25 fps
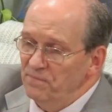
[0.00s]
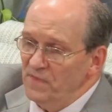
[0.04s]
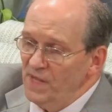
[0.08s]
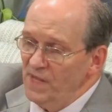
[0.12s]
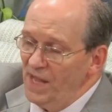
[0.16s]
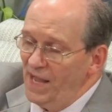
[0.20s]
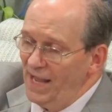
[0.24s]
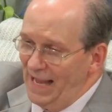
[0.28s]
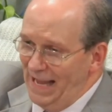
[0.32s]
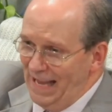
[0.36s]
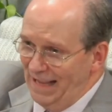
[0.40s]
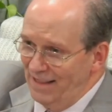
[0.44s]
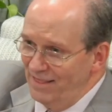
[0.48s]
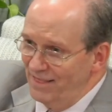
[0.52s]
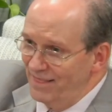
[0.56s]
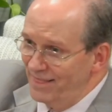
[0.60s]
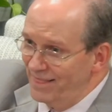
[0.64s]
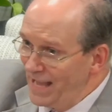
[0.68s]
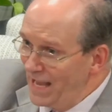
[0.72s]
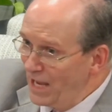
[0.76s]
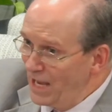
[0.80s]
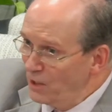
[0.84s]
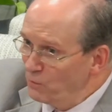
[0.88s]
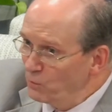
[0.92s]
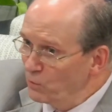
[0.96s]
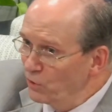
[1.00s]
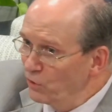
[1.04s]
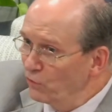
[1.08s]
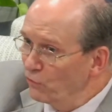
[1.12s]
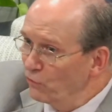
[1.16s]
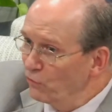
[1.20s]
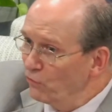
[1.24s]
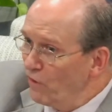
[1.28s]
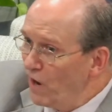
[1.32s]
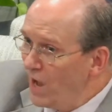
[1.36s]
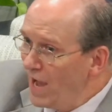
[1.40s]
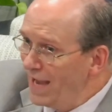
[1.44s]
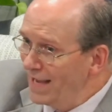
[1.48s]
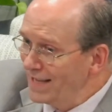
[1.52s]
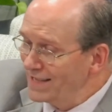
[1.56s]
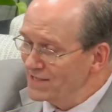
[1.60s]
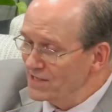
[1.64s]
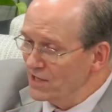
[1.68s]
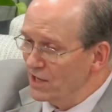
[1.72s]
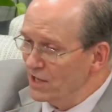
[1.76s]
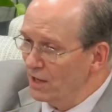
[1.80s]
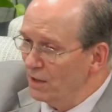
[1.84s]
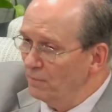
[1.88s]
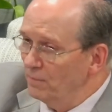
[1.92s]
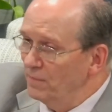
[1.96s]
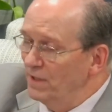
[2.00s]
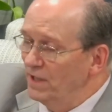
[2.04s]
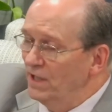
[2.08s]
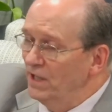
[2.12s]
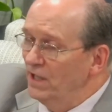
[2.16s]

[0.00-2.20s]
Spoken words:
and they will rise up.